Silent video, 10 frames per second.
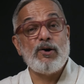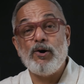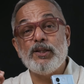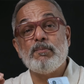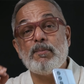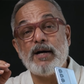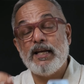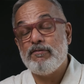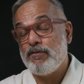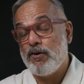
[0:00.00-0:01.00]
all the
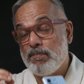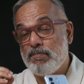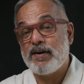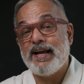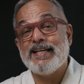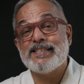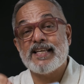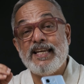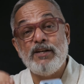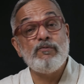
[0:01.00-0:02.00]
mobile phone
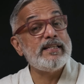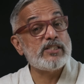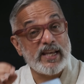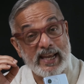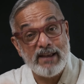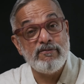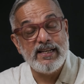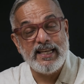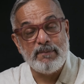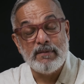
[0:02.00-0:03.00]
brands invest
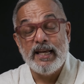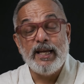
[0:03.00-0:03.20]
heavily